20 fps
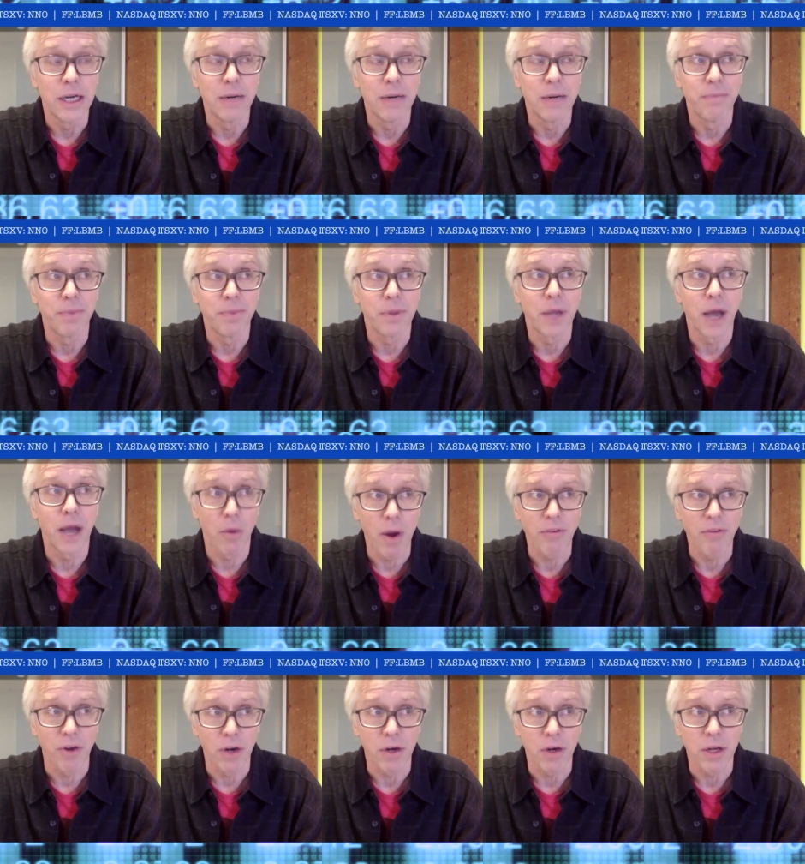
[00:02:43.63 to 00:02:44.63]
Um,
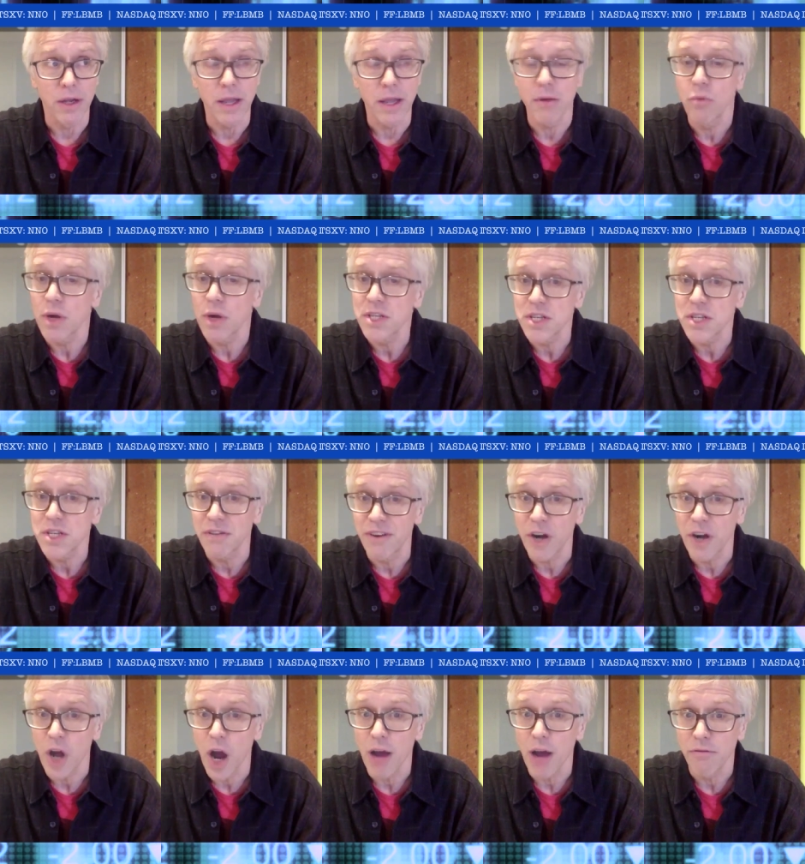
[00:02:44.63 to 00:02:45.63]
however, it, it, runs at a
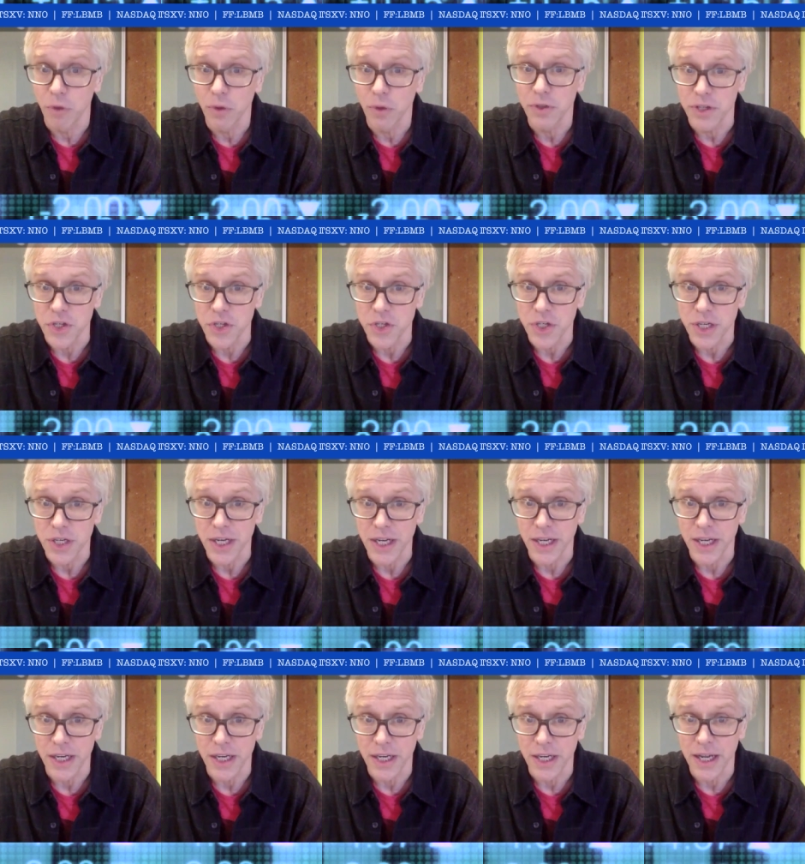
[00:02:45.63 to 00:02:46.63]
very high voltage
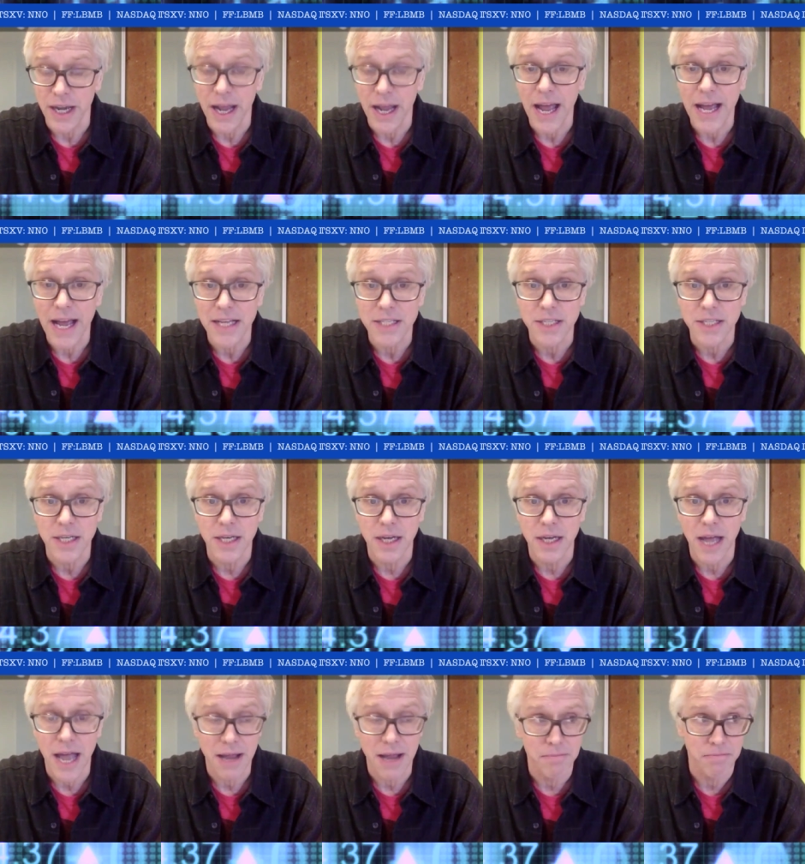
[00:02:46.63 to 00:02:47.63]
and and has uh,
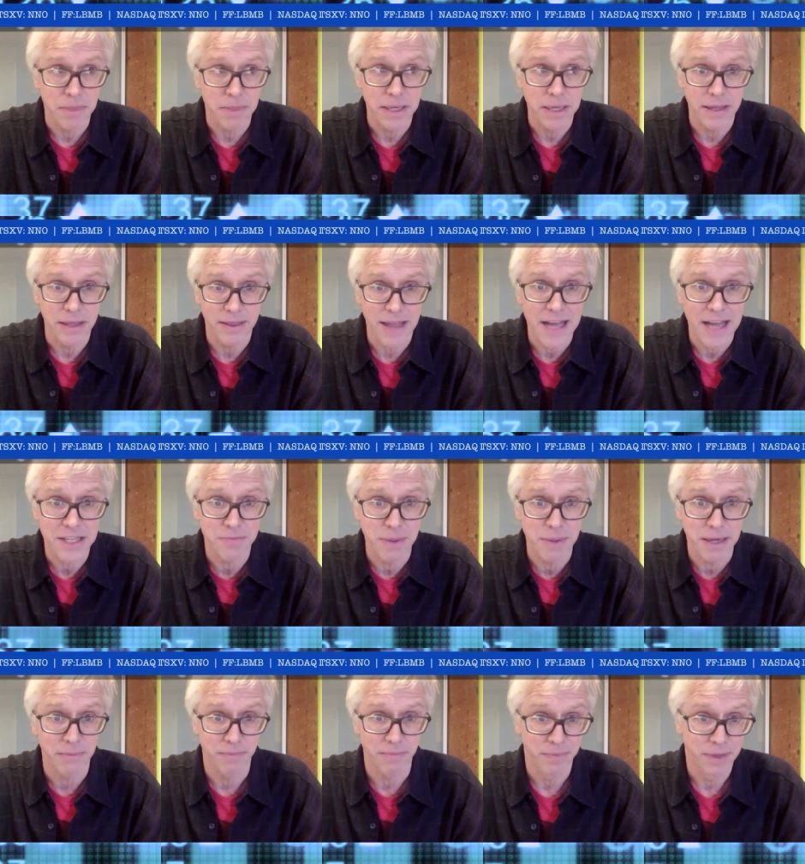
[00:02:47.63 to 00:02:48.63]
had been that's
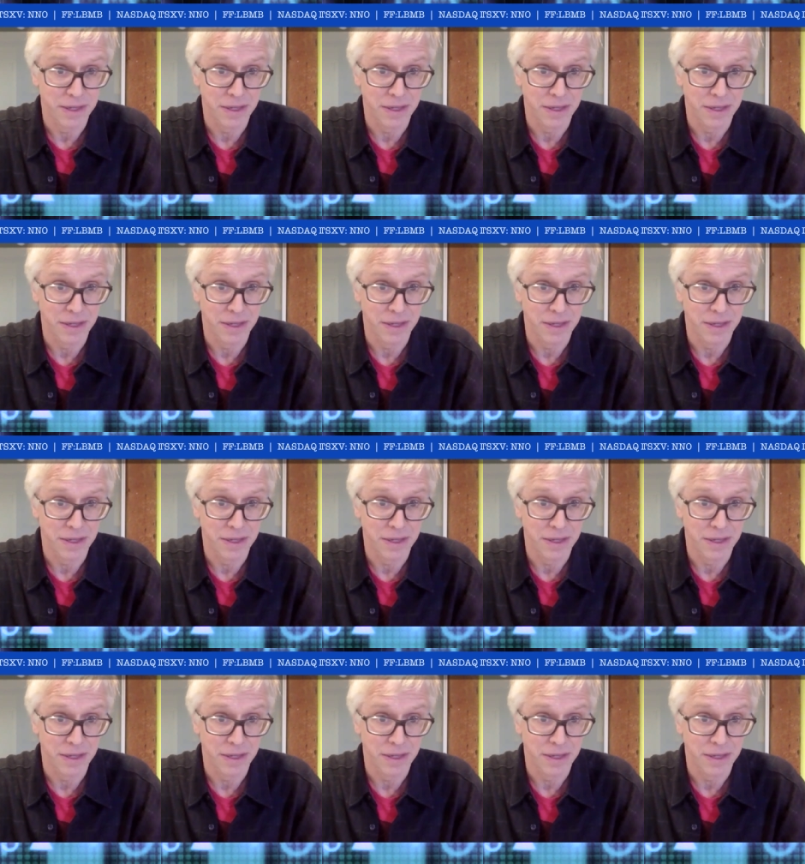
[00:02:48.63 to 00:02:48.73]
been a